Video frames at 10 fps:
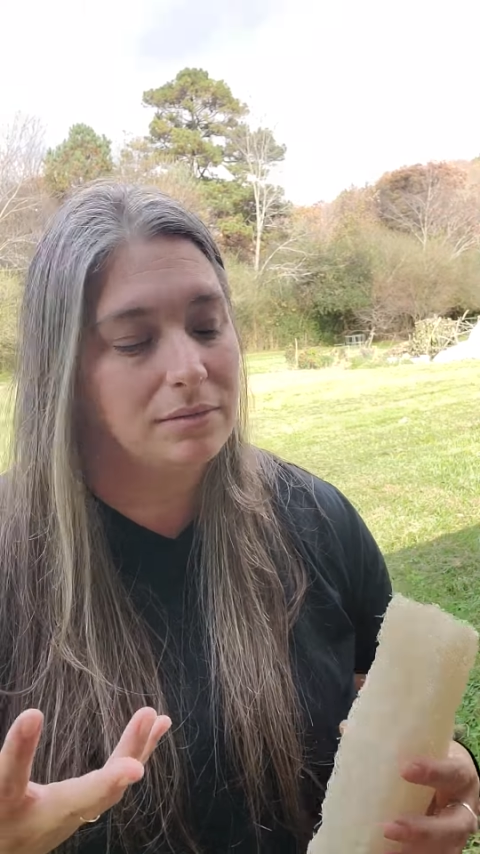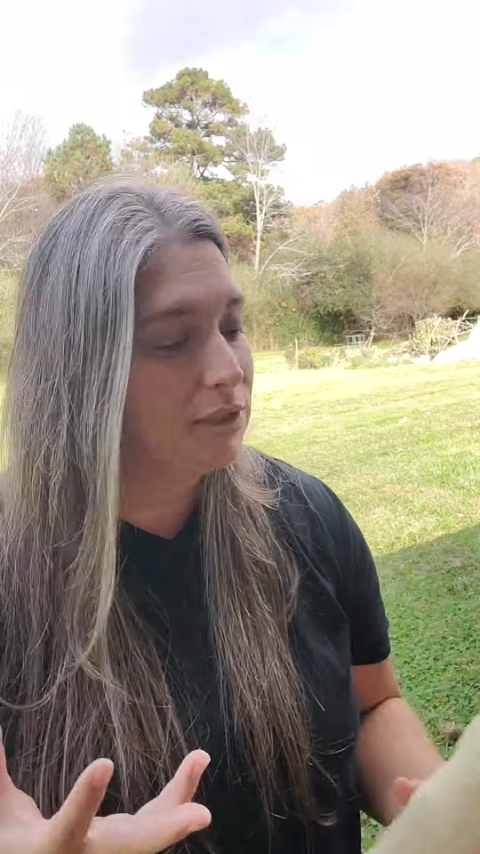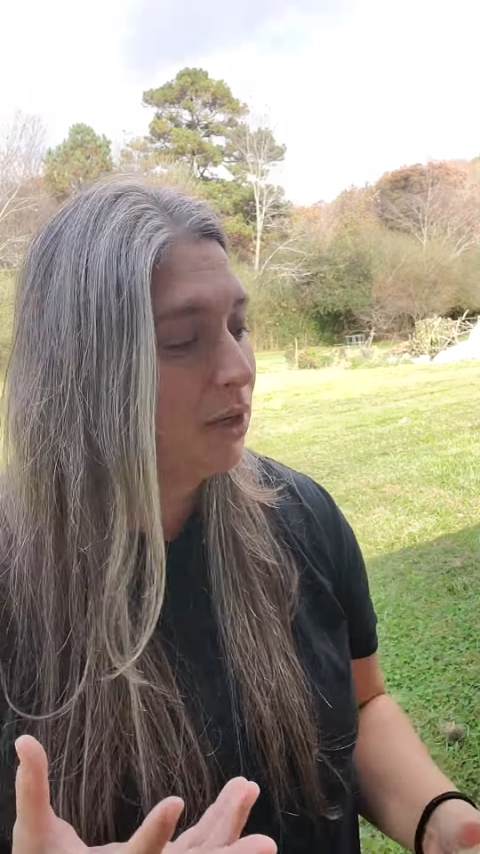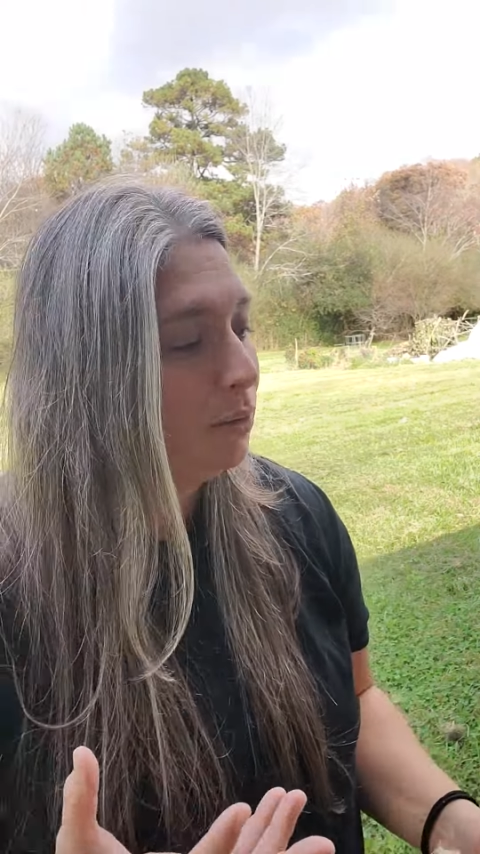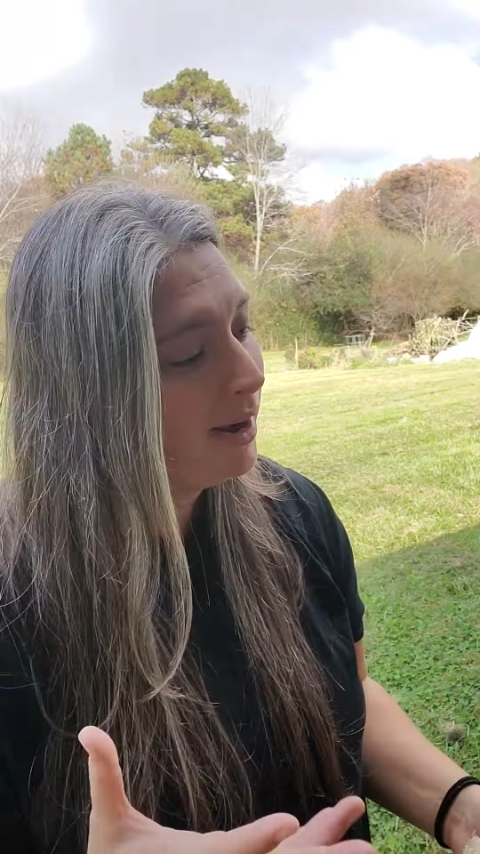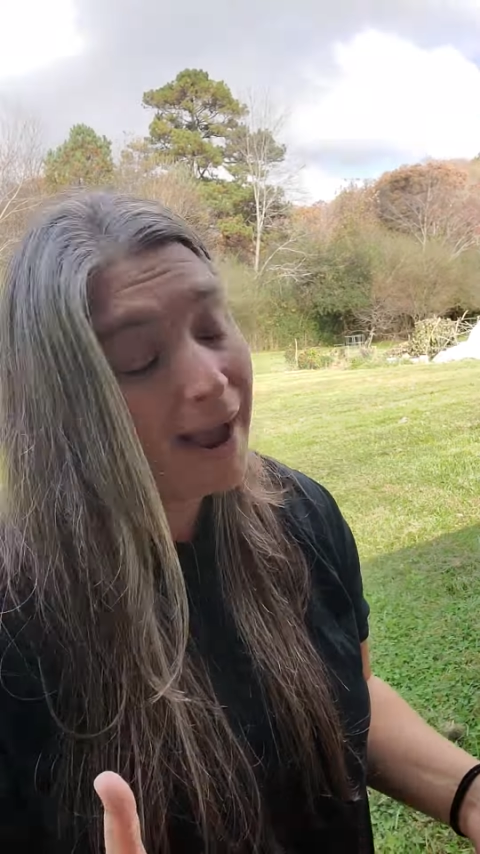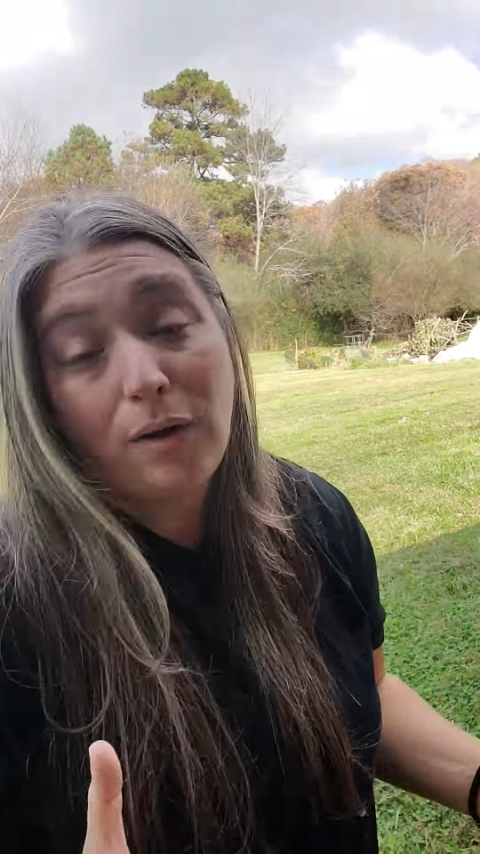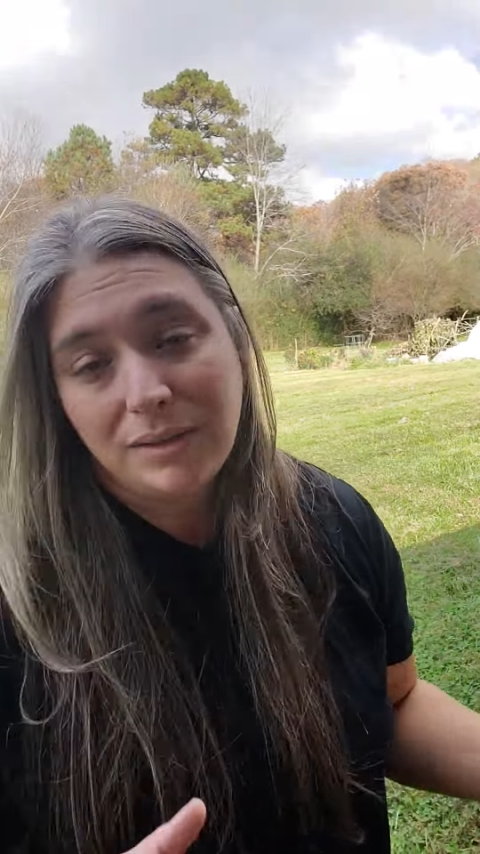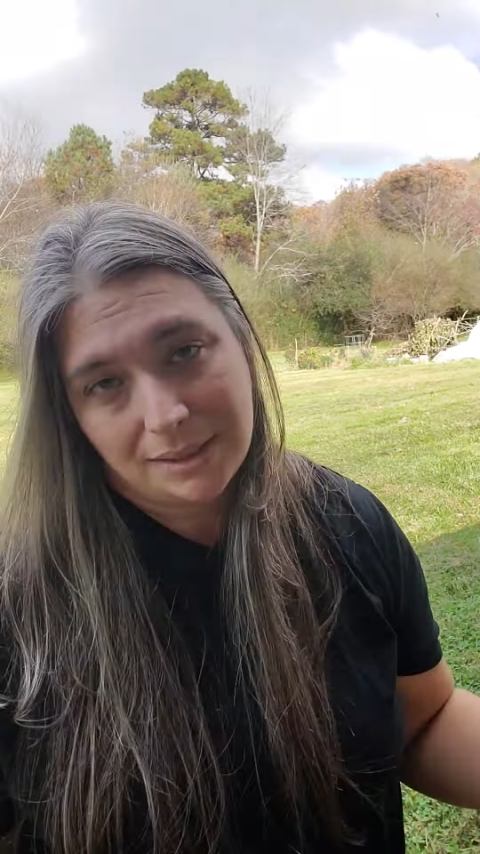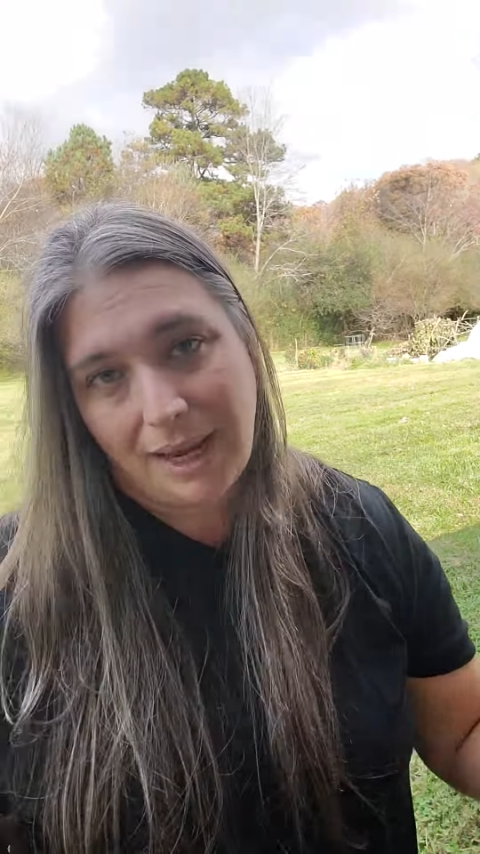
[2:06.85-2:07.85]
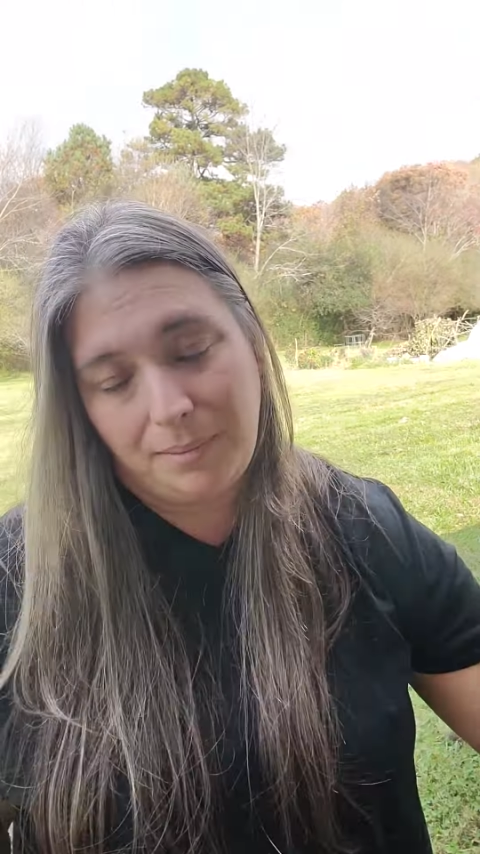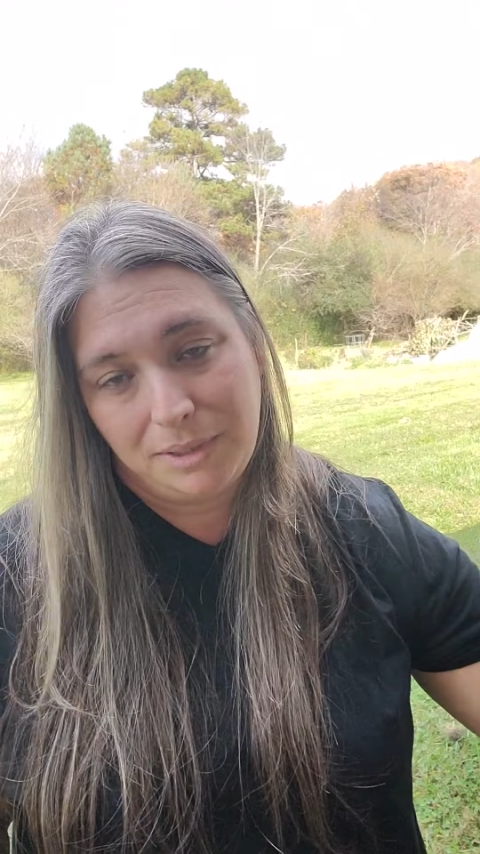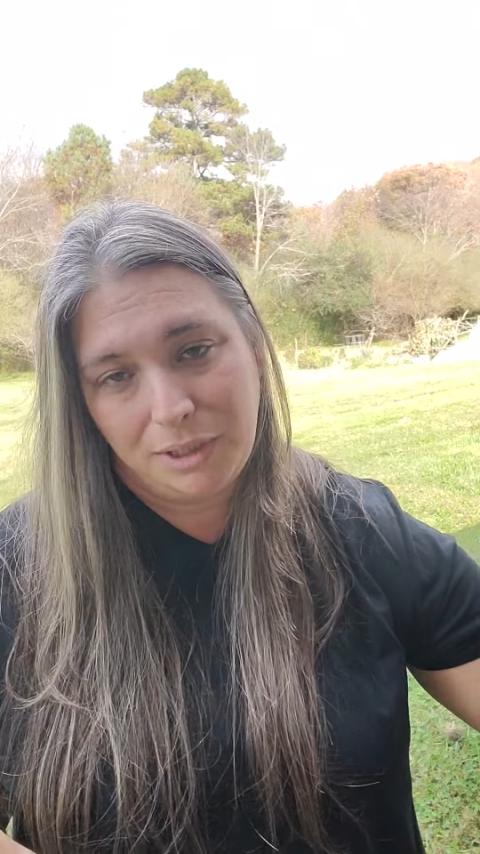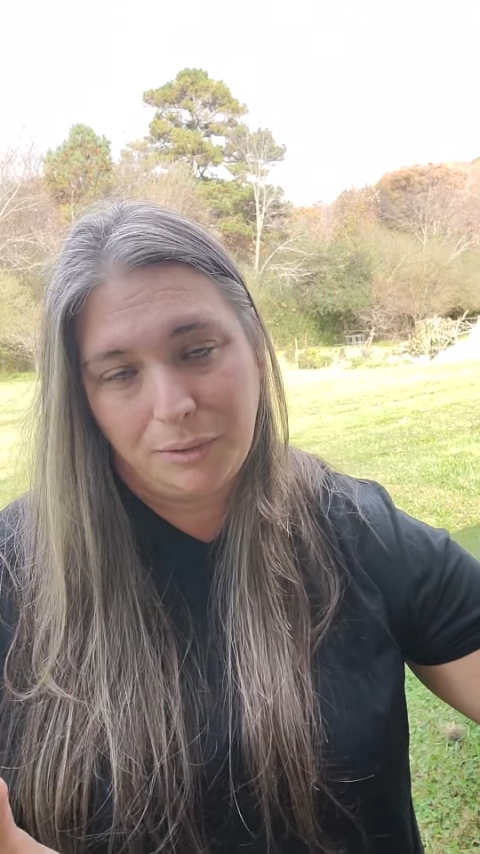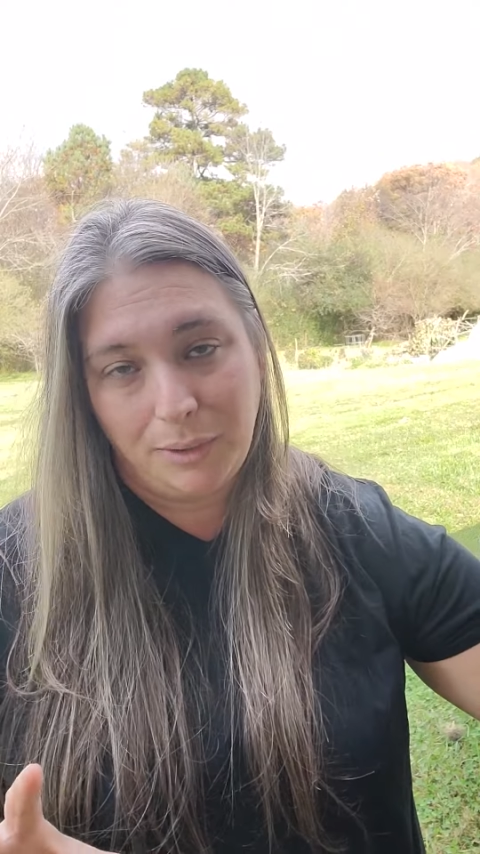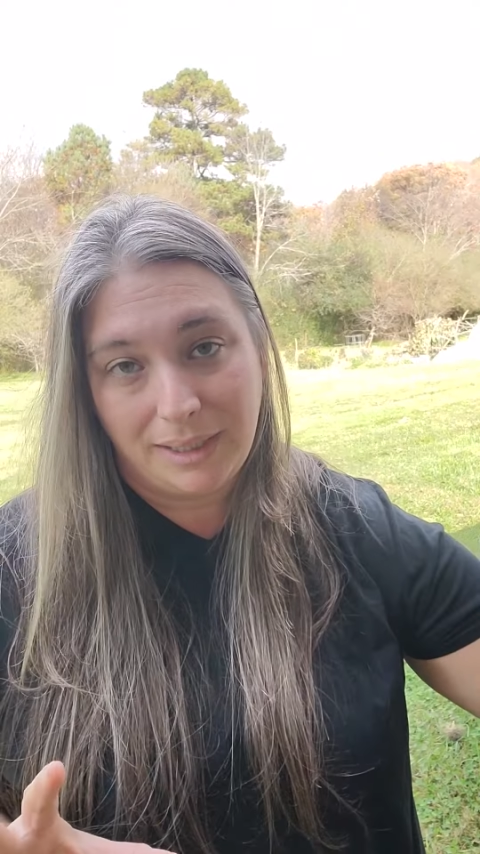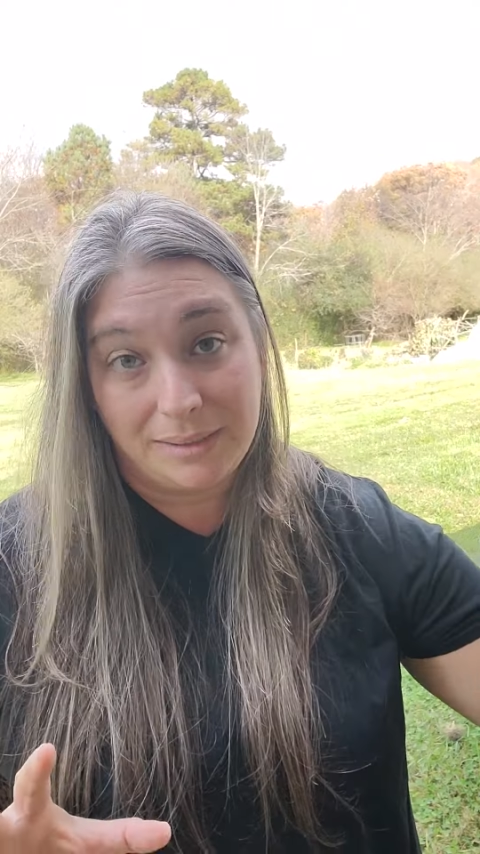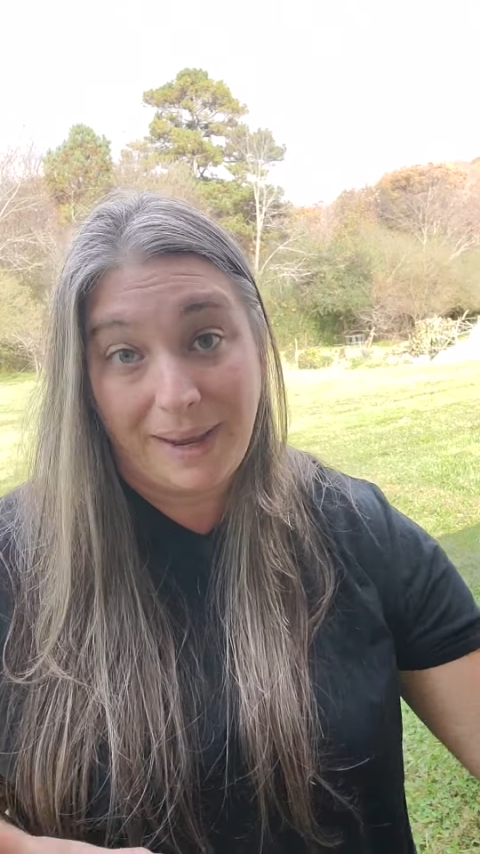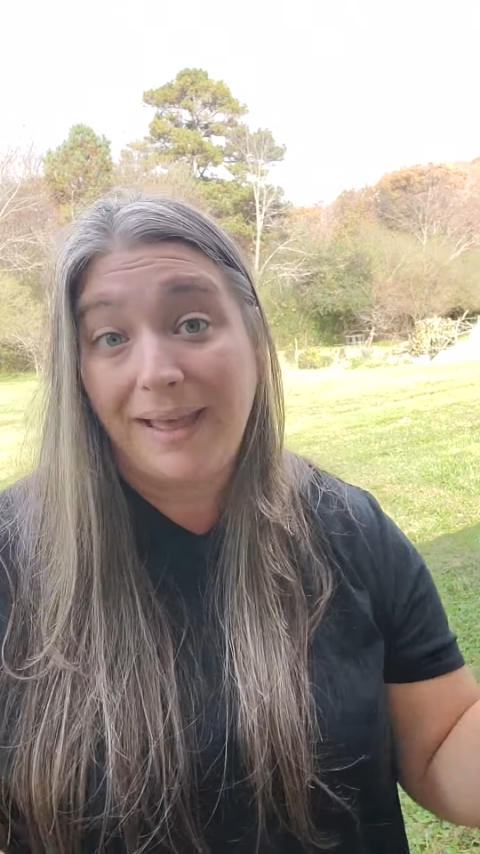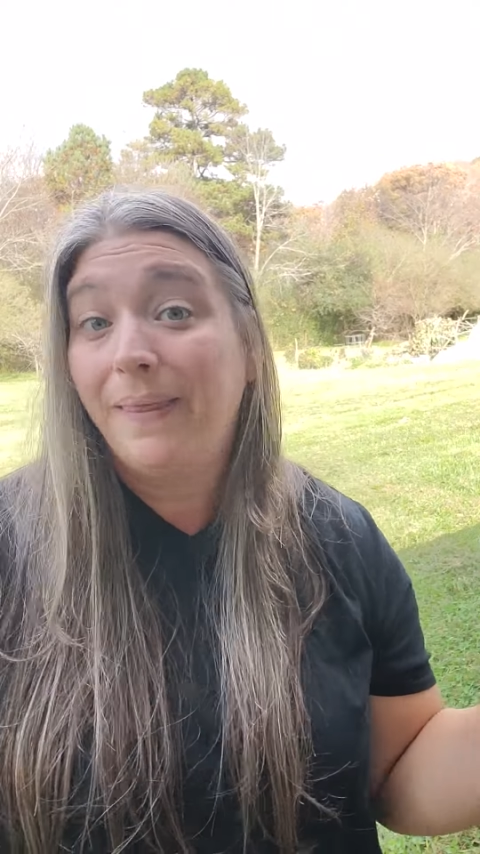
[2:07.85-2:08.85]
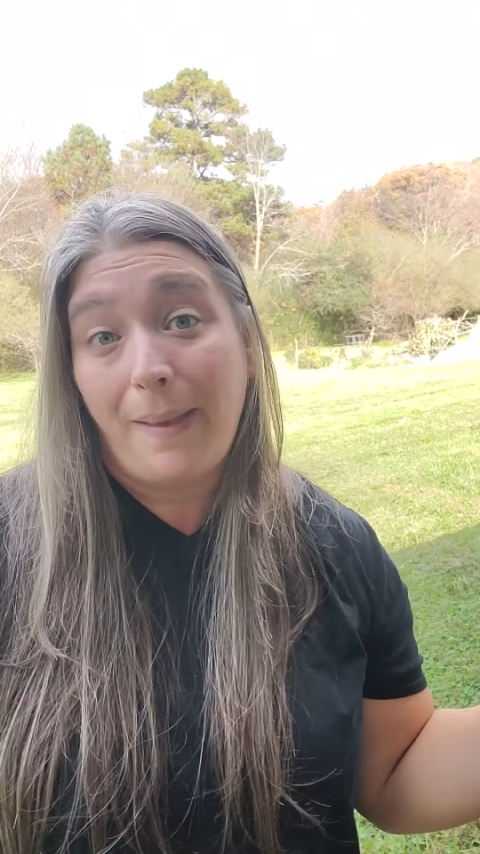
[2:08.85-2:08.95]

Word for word: So now it's time to expand